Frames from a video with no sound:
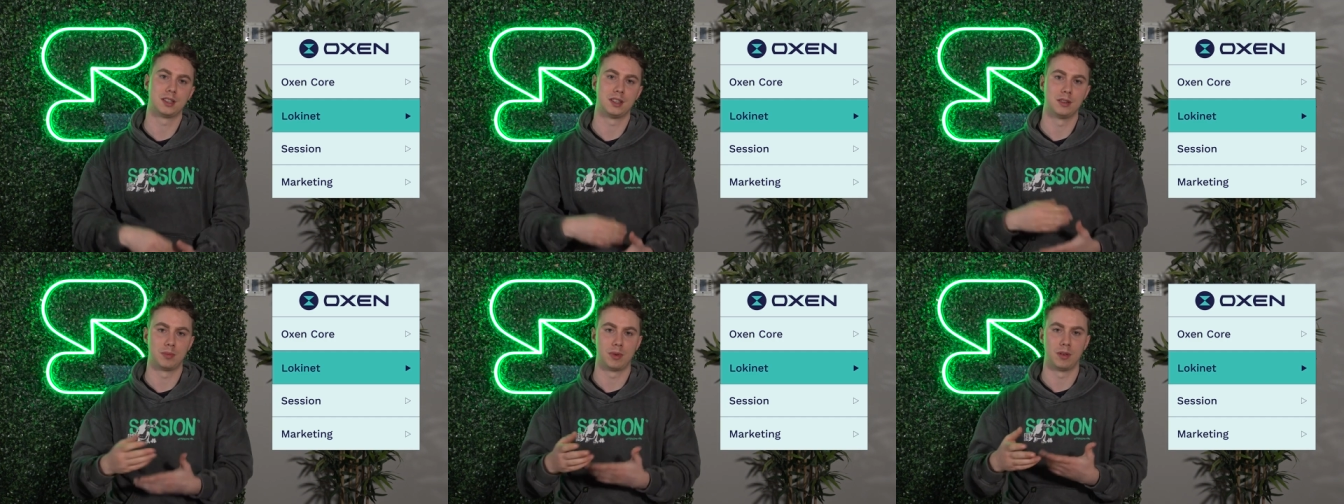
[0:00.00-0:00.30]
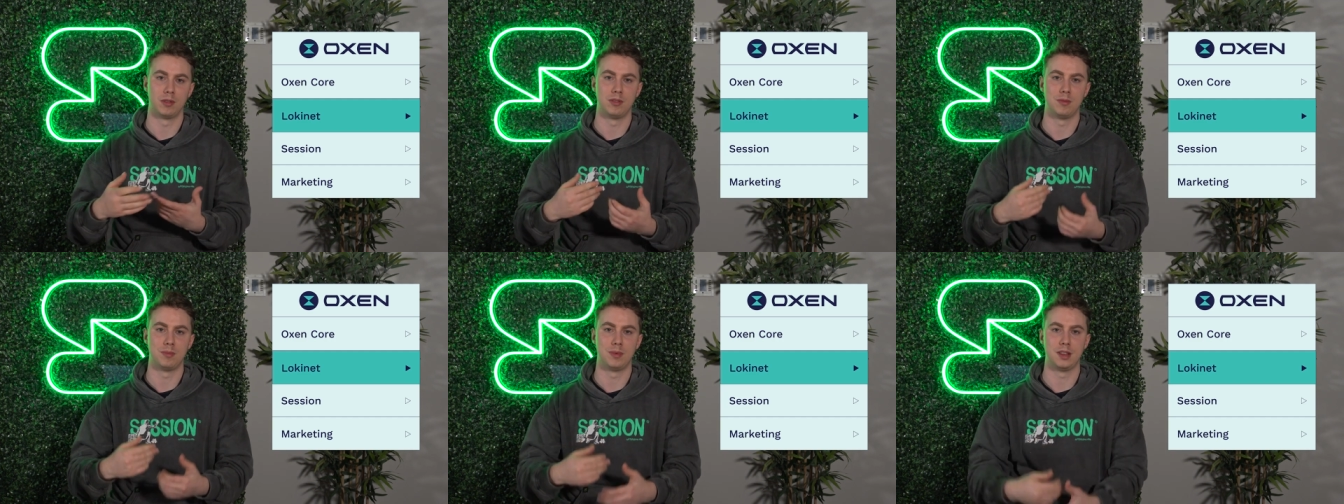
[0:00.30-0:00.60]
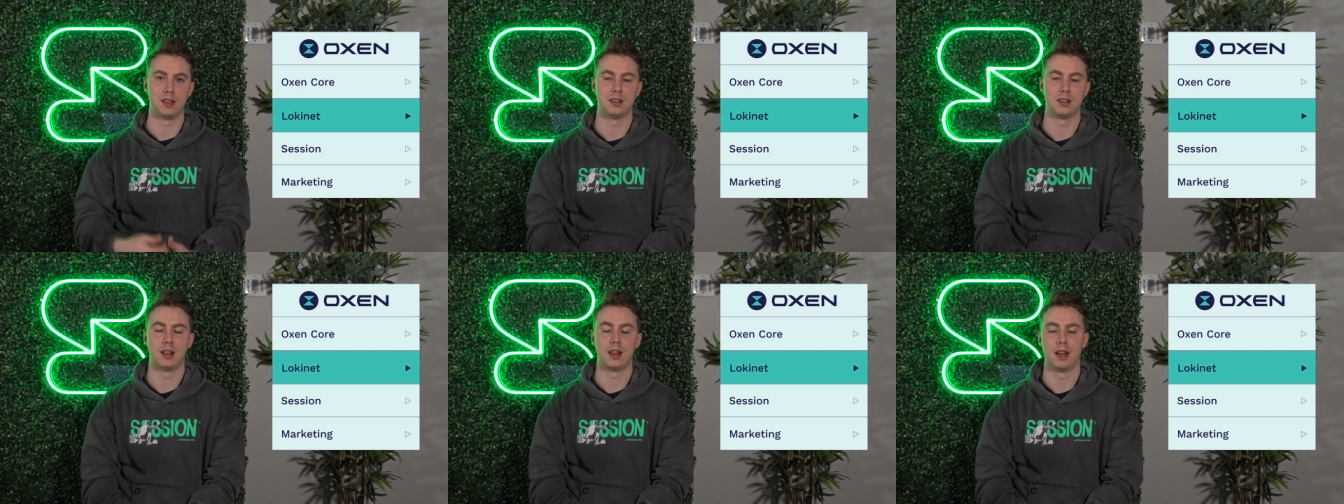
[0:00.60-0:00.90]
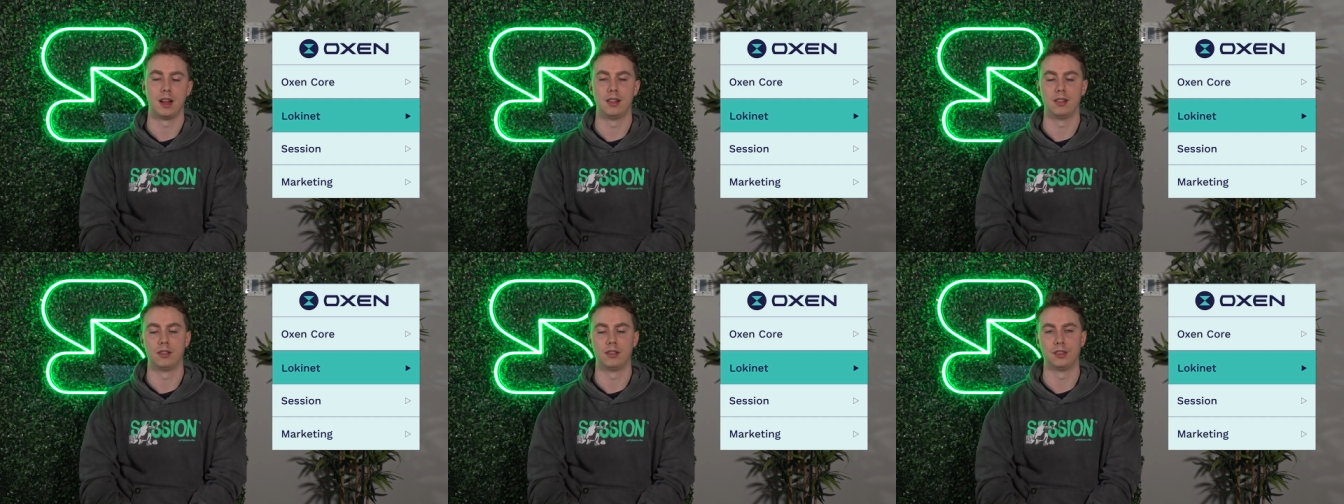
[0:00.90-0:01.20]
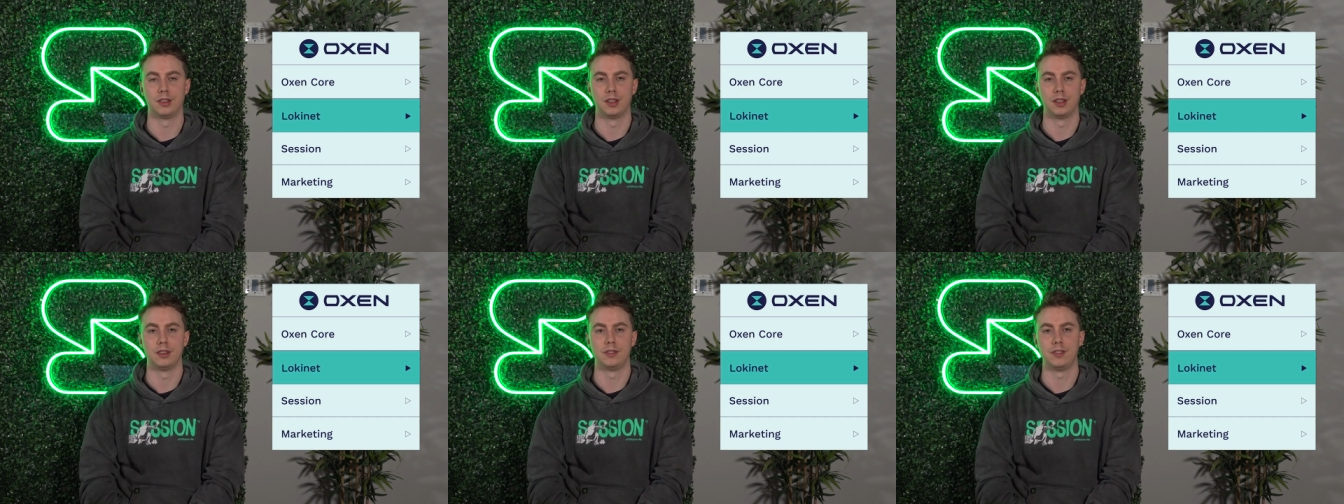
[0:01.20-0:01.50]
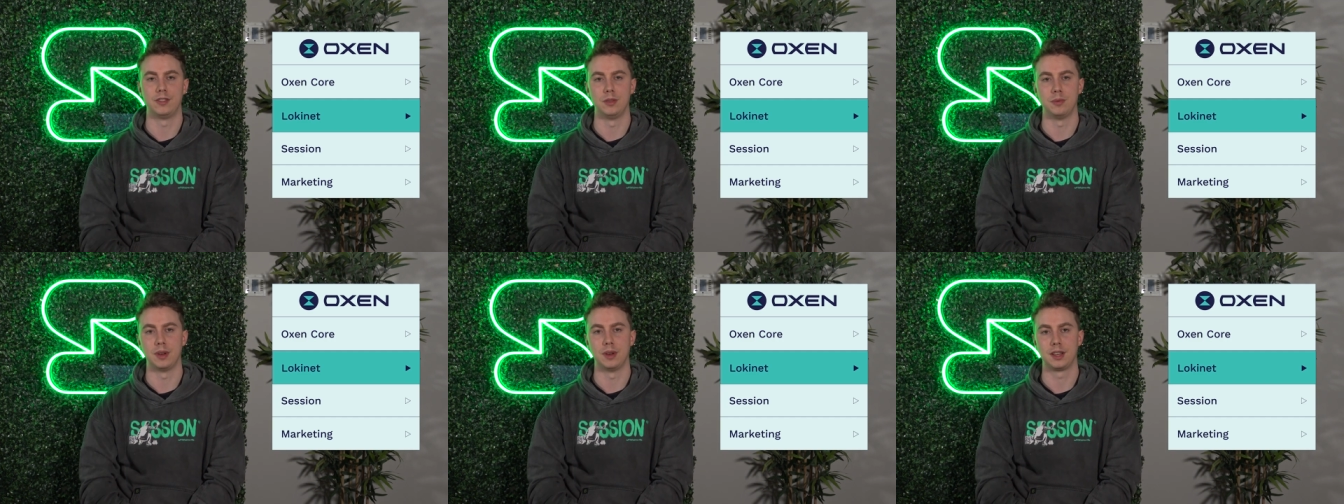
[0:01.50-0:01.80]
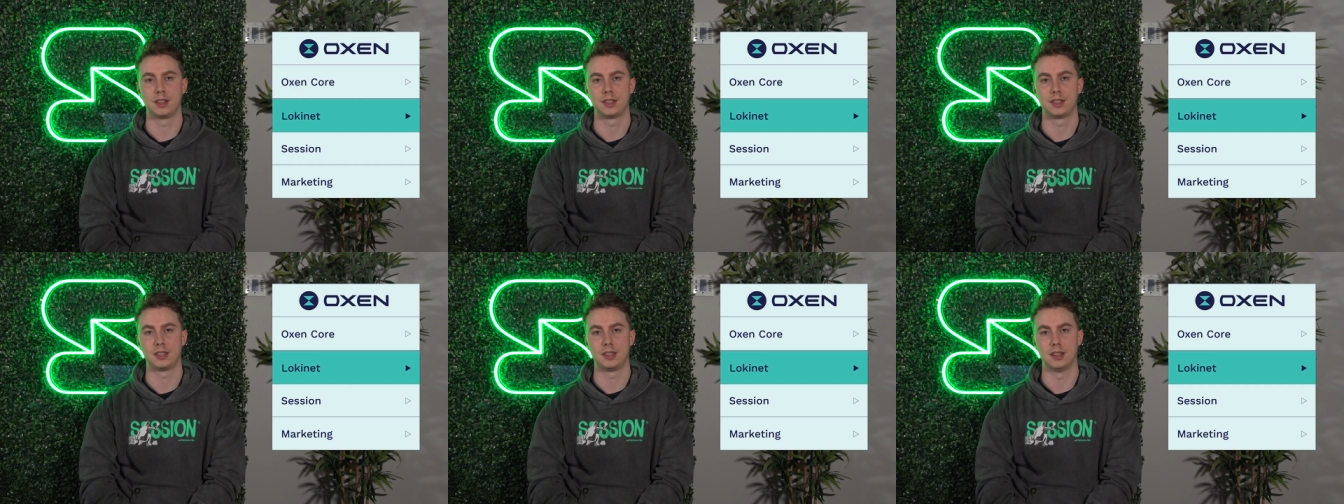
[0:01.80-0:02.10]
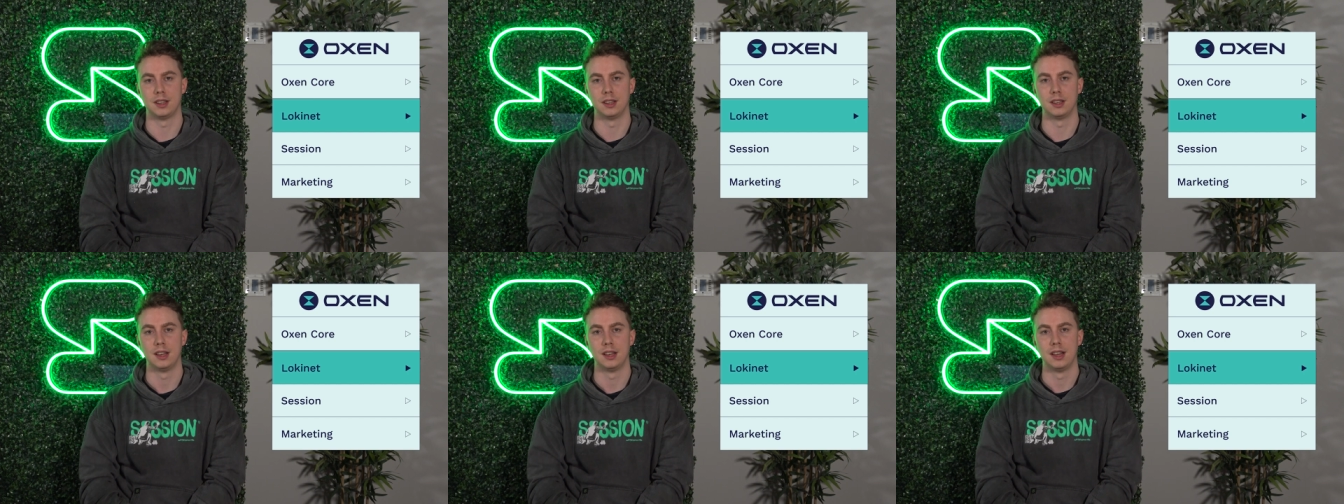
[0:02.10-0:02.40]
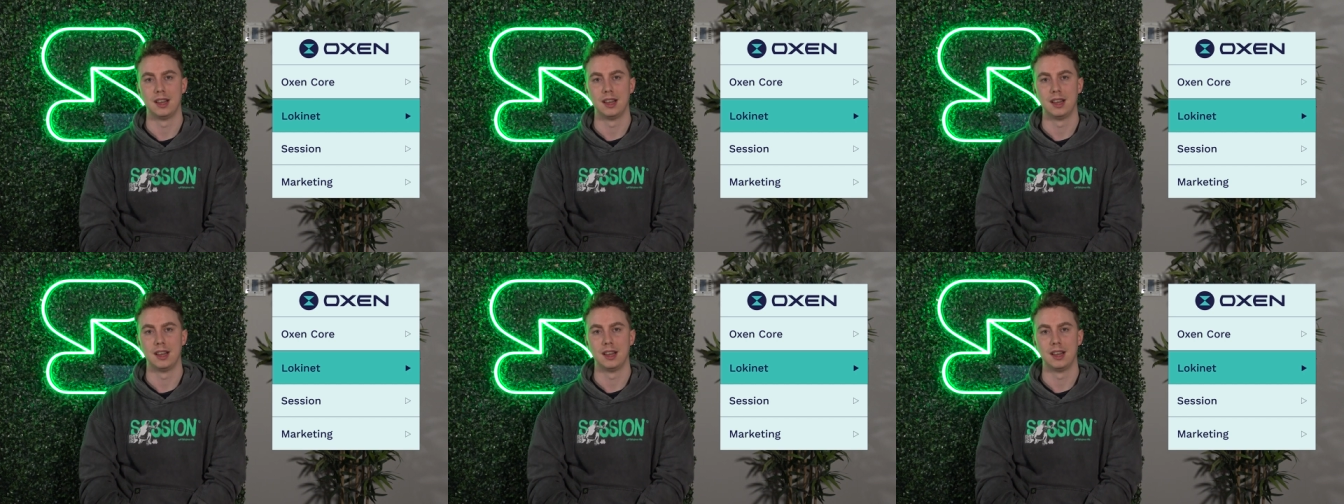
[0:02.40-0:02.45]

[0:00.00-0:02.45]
It'll probably be uh, longer than a few weeks to